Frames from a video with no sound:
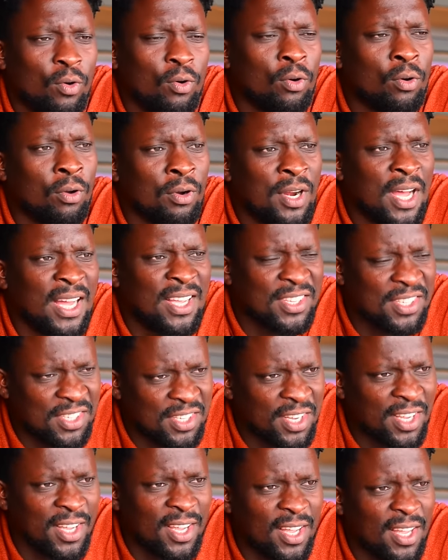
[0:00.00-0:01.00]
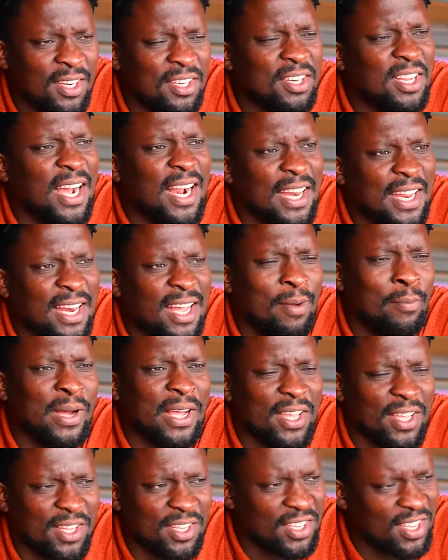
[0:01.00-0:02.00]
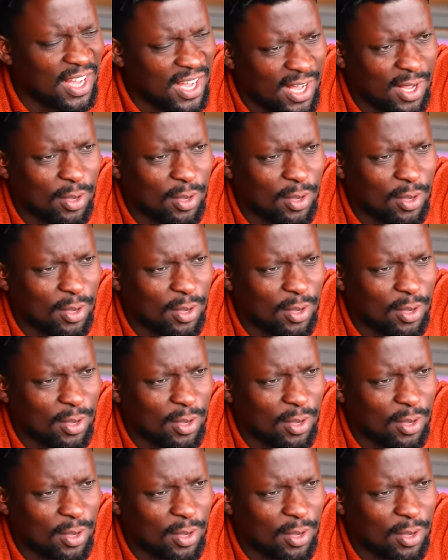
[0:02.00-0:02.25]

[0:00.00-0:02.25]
Kuhonda ze ijalina mainja.